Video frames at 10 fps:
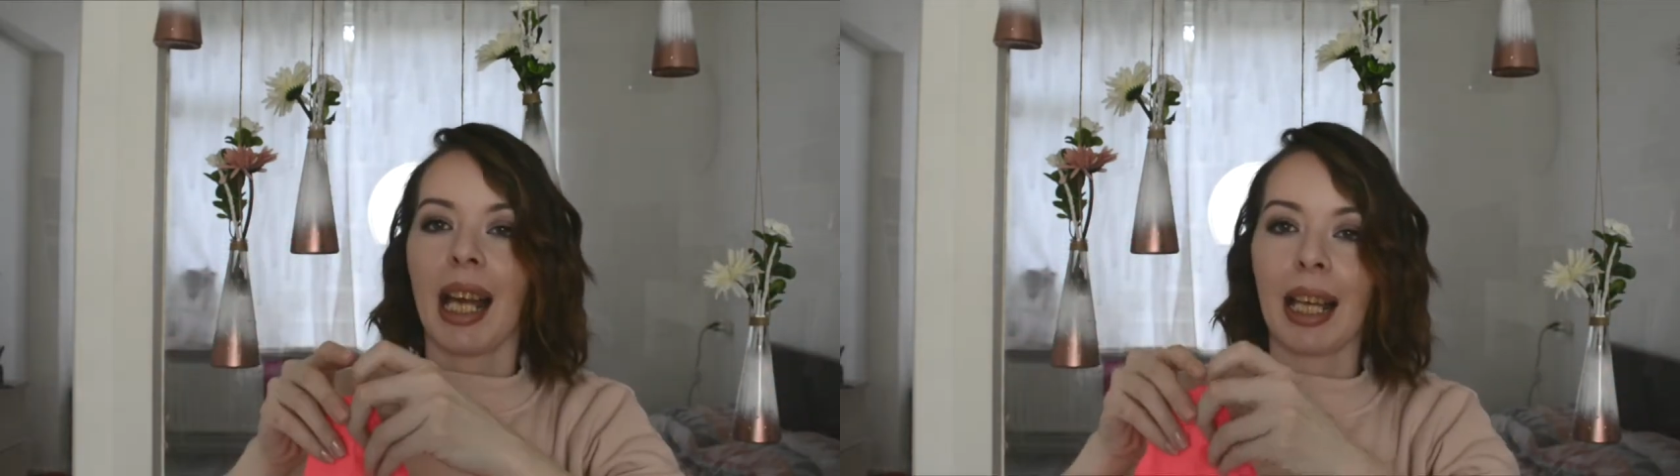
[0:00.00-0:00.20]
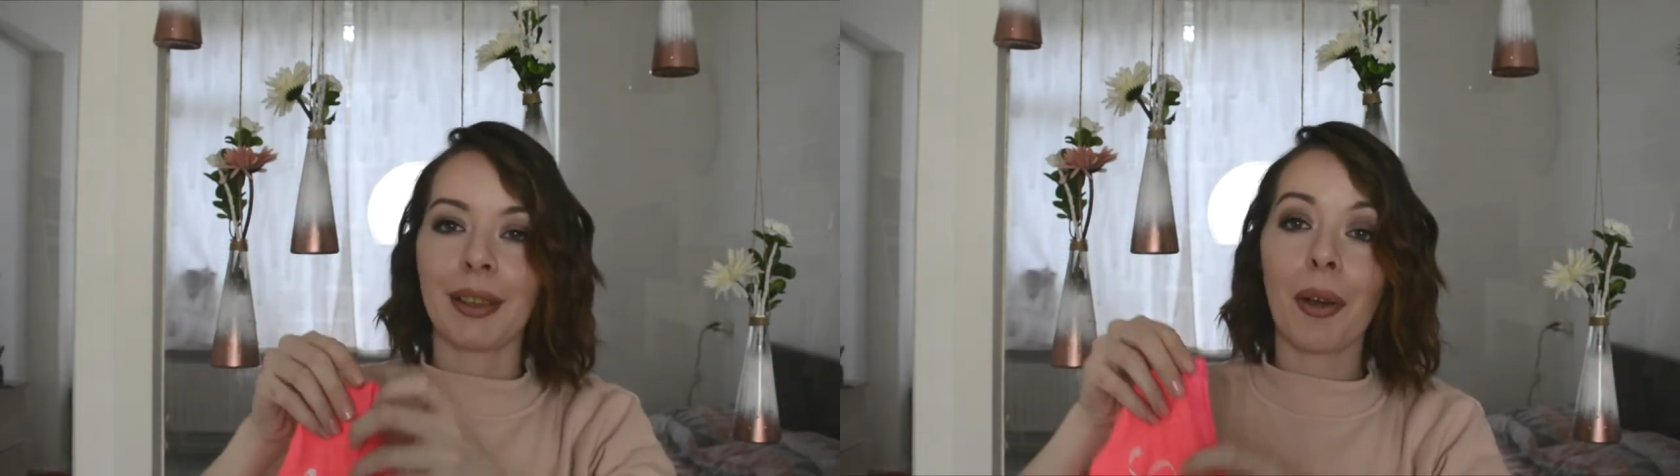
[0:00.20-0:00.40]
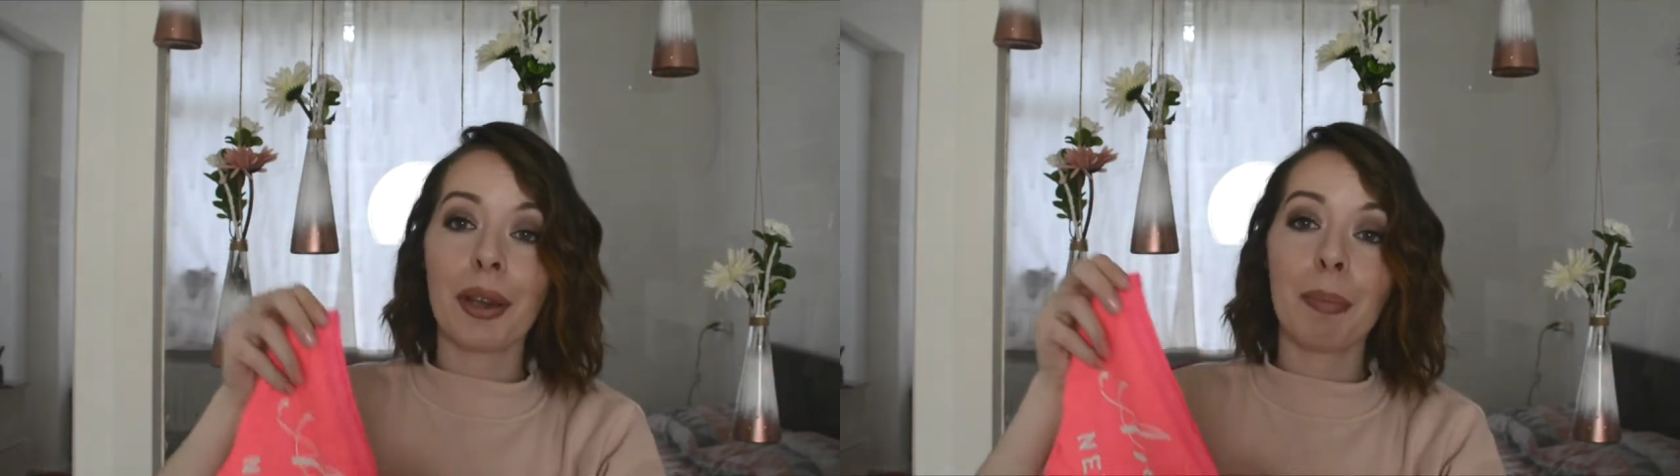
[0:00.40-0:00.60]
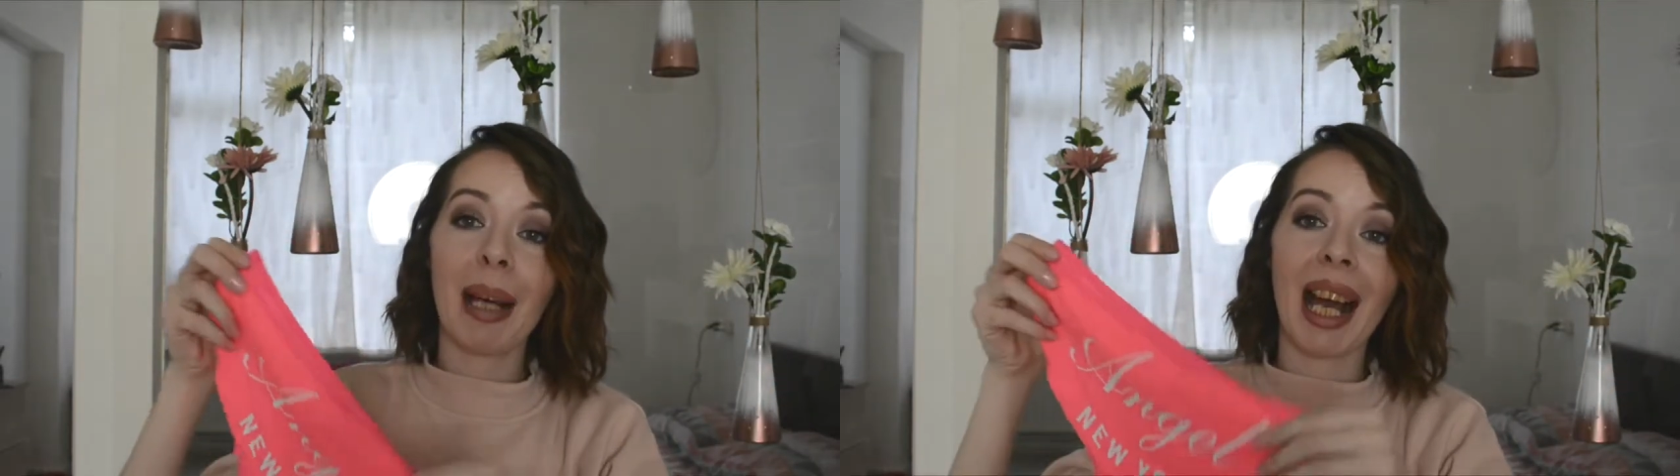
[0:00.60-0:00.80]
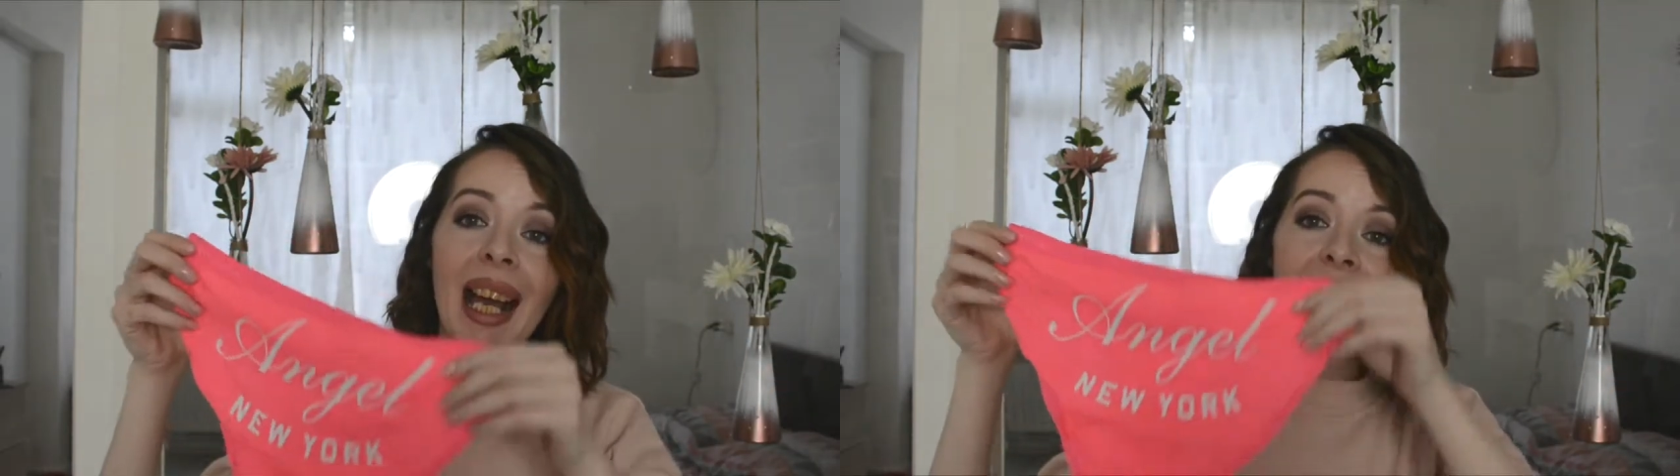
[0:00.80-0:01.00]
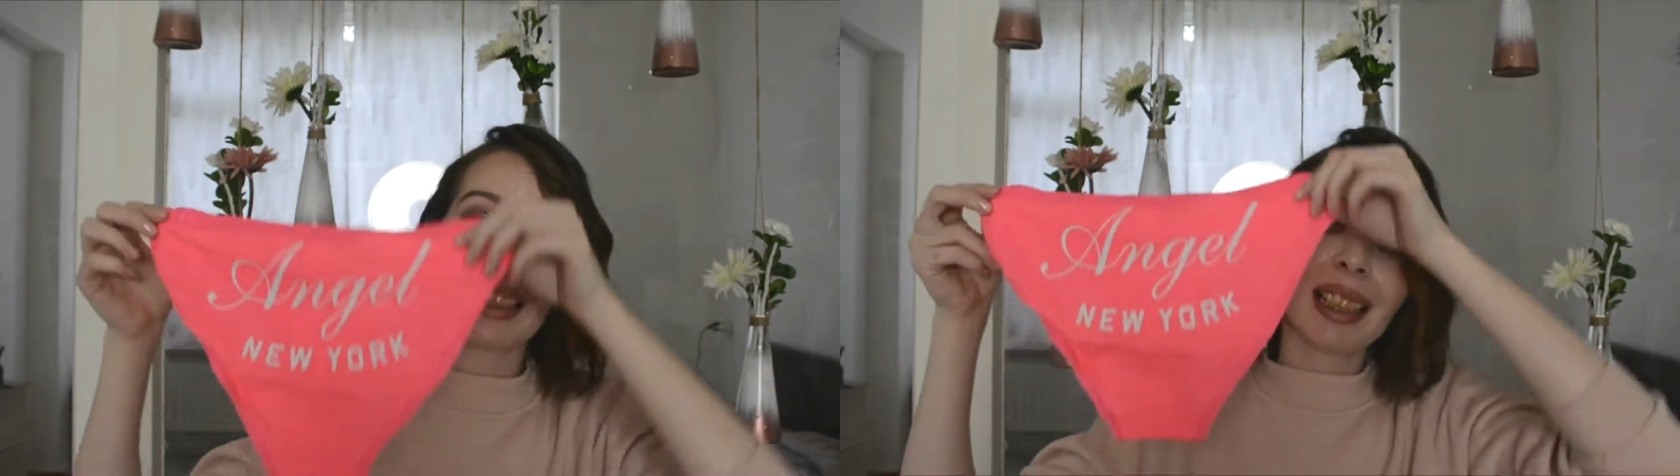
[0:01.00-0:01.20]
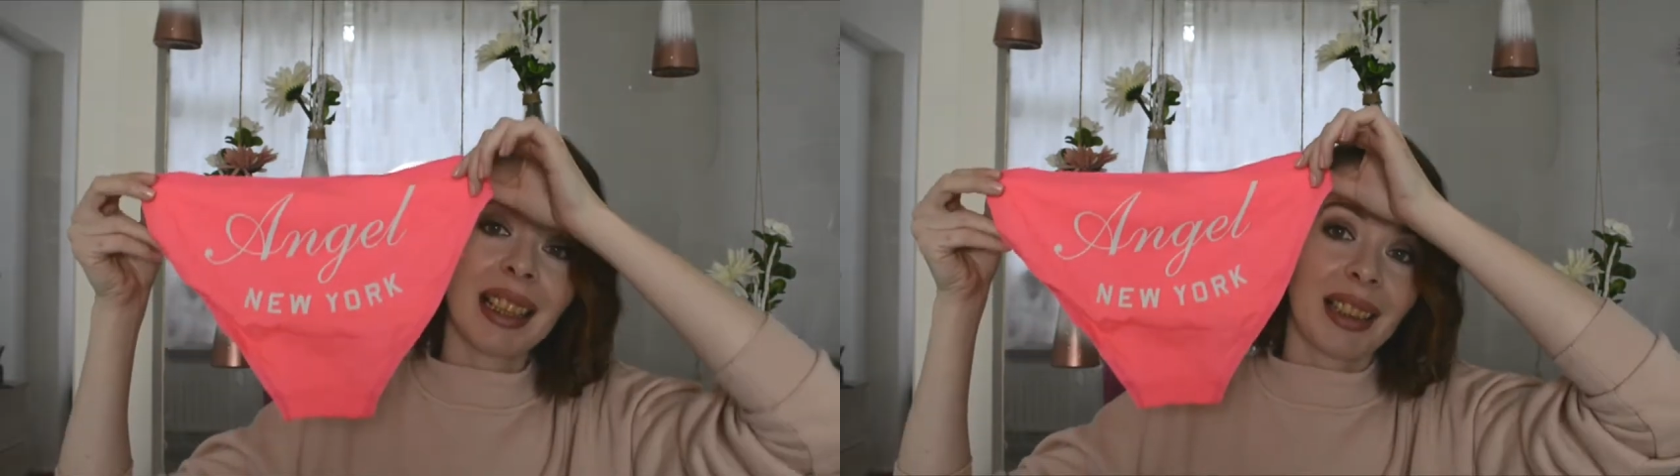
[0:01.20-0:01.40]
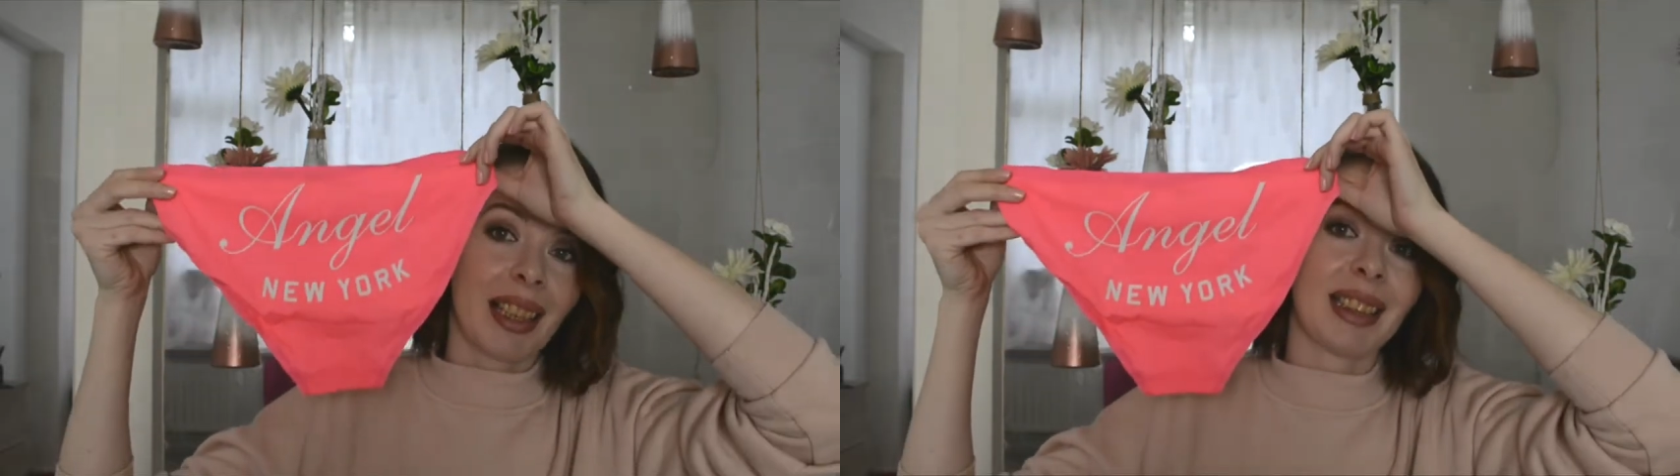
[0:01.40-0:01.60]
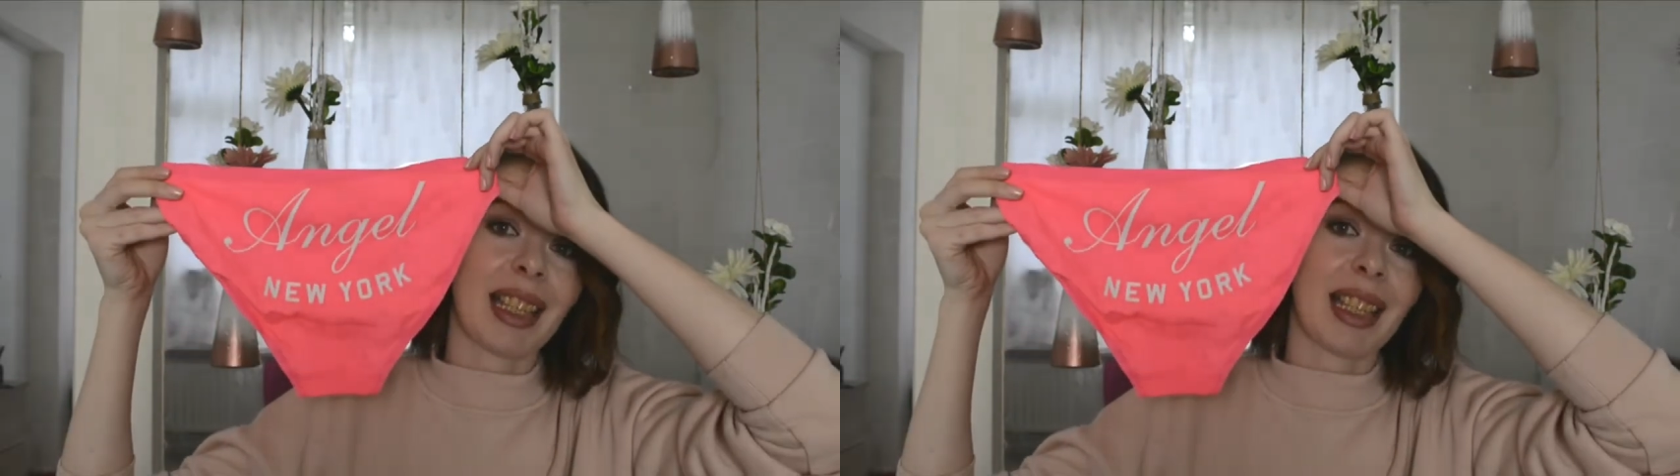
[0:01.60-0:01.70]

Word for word: and on the back they